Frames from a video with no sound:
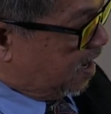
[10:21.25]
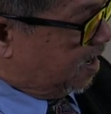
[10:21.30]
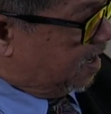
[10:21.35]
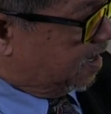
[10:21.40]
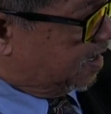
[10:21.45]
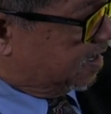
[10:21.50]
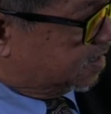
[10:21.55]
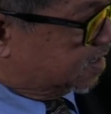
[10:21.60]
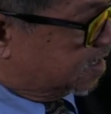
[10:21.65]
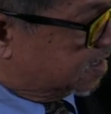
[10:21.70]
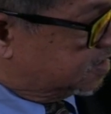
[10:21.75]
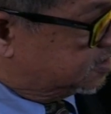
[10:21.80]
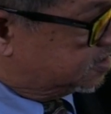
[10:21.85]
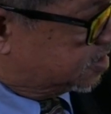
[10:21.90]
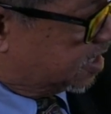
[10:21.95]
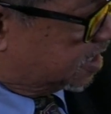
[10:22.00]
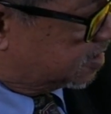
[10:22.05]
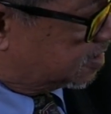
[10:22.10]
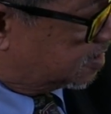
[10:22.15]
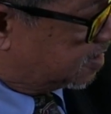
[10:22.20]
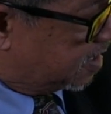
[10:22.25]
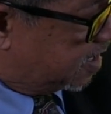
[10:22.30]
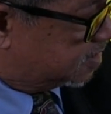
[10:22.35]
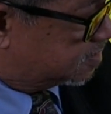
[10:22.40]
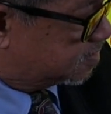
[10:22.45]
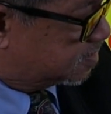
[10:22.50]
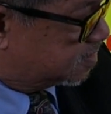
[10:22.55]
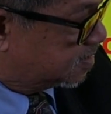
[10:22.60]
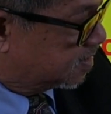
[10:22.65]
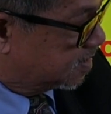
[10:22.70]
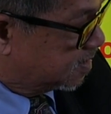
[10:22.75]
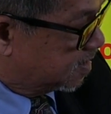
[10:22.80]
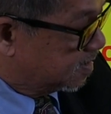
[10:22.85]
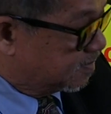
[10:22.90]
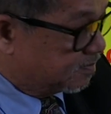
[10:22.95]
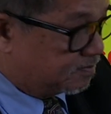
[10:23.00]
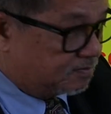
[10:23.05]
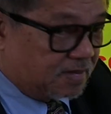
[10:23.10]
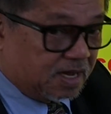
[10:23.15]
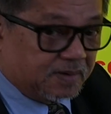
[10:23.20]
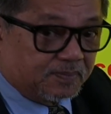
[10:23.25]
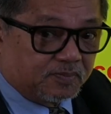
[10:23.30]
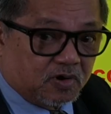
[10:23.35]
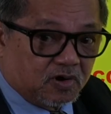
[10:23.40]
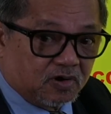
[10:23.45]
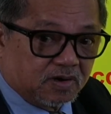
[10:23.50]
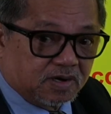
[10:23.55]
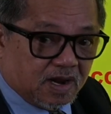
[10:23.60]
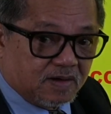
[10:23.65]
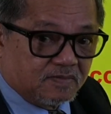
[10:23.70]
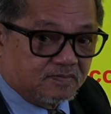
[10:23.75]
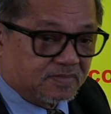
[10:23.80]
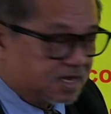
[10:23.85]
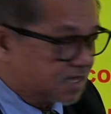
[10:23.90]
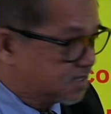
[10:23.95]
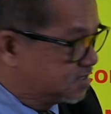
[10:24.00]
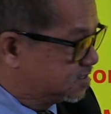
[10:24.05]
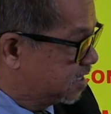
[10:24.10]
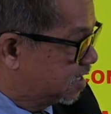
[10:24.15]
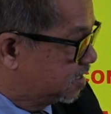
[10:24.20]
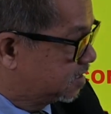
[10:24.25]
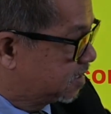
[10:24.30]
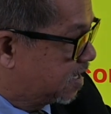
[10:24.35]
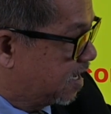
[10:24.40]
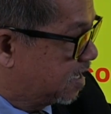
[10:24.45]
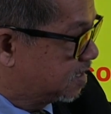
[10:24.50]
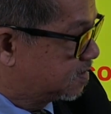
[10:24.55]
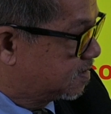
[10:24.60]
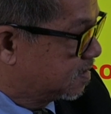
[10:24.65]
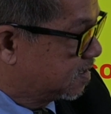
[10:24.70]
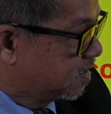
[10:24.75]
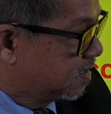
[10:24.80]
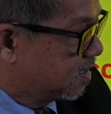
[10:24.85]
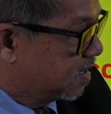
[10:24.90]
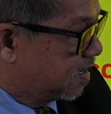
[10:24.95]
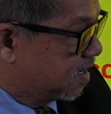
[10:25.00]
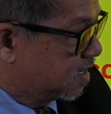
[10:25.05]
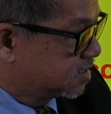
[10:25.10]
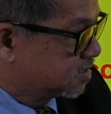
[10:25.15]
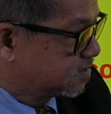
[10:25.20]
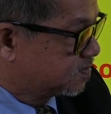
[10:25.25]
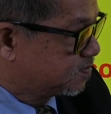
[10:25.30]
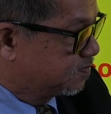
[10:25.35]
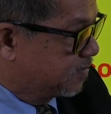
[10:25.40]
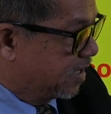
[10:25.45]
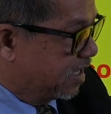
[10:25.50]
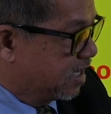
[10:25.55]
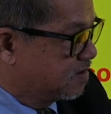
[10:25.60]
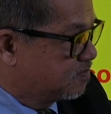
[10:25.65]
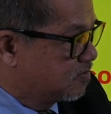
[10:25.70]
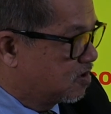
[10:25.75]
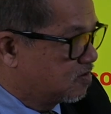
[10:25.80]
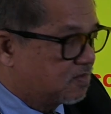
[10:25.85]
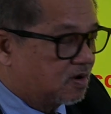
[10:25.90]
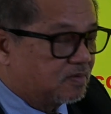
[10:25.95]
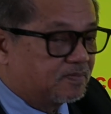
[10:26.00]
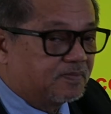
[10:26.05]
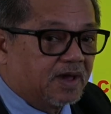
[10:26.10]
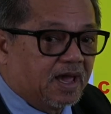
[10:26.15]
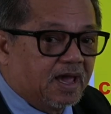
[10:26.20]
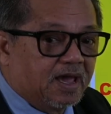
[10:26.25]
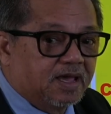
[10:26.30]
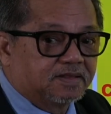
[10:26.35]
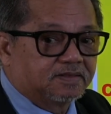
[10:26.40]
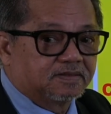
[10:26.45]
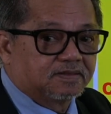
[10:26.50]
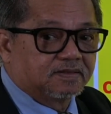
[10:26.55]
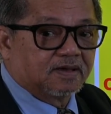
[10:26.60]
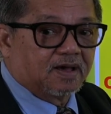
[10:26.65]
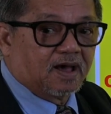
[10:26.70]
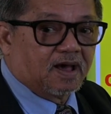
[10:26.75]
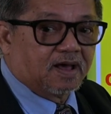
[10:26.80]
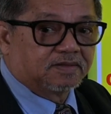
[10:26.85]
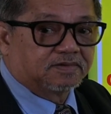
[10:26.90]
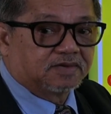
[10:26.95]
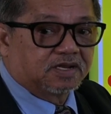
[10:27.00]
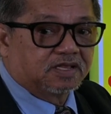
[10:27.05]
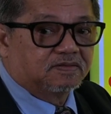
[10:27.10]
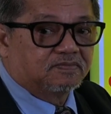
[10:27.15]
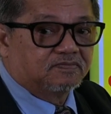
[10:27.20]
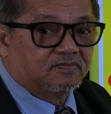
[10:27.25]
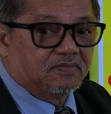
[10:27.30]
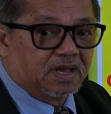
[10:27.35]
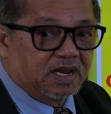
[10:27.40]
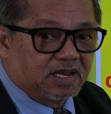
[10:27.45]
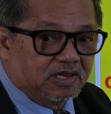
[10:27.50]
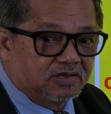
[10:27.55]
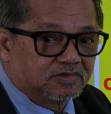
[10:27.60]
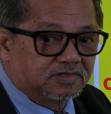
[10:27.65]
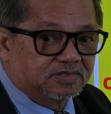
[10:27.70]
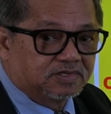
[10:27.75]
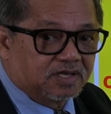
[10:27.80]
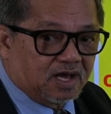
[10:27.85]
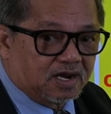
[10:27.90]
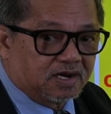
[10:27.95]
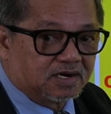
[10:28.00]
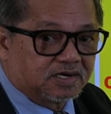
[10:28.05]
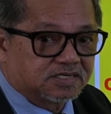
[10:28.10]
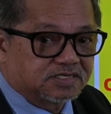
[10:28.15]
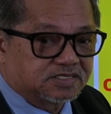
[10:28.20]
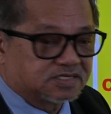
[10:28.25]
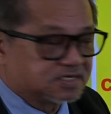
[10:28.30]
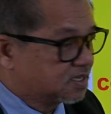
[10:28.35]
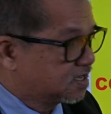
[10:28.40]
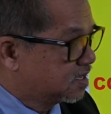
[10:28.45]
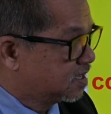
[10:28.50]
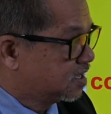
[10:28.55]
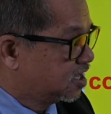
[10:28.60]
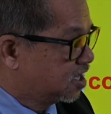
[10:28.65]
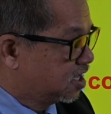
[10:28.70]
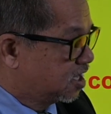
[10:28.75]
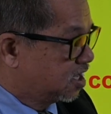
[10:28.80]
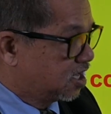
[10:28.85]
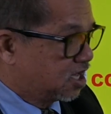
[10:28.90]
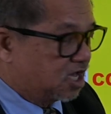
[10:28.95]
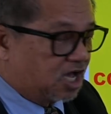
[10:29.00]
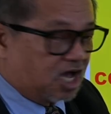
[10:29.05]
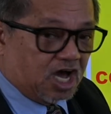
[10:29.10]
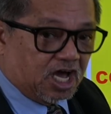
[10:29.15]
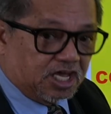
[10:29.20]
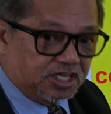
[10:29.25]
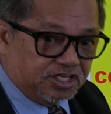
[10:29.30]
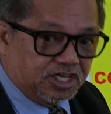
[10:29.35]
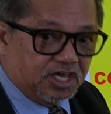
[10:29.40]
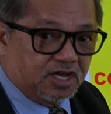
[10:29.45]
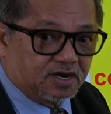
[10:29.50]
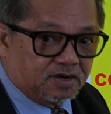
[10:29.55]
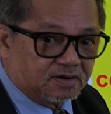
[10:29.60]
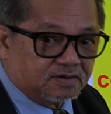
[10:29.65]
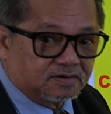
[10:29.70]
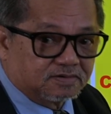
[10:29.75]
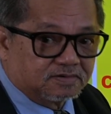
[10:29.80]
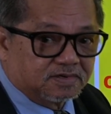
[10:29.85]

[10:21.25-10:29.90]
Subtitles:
I can generate, my program can generate a minimum of $800 million a year.